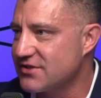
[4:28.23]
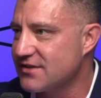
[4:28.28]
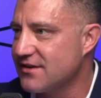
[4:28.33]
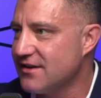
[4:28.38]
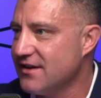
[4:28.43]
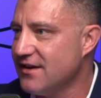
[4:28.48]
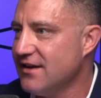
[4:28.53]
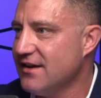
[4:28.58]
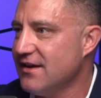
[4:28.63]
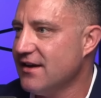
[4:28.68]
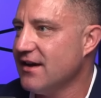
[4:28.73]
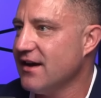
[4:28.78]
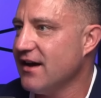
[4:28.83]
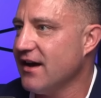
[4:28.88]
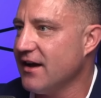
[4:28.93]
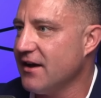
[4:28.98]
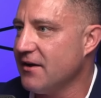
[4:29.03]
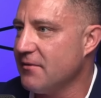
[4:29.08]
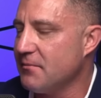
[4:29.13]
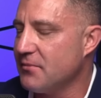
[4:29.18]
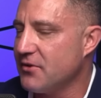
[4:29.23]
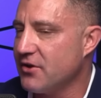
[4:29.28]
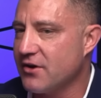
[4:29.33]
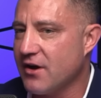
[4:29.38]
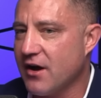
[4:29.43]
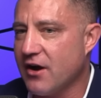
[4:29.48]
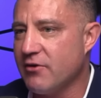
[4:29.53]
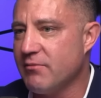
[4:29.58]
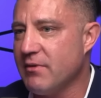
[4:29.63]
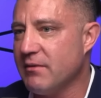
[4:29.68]
And,
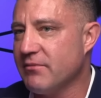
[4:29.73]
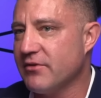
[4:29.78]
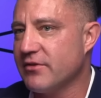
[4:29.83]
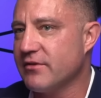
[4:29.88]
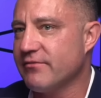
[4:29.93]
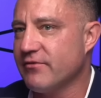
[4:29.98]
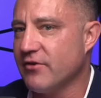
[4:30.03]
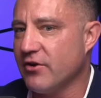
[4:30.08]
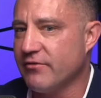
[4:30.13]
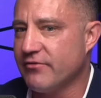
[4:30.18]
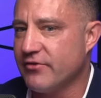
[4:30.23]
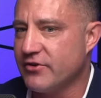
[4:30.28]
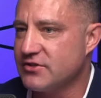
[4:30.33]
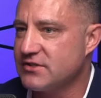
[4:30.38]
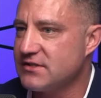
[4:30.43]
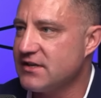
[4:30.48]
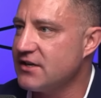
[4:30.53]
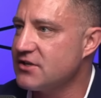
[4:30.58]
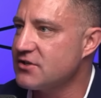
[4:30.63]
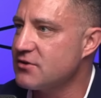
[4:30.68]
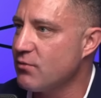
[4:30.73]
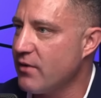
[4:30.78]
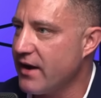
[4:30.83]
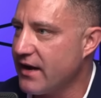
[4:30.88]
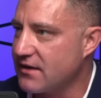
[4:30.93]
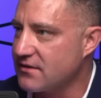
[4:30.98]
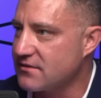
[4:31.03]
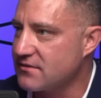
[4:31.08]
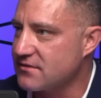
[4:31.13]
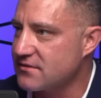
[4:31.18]
I remember the Volvo station
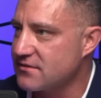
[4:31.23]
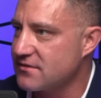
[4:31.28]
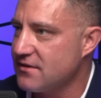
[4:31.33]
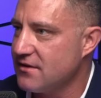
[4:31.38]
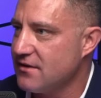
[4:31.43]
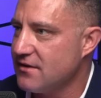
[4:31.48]
wagons.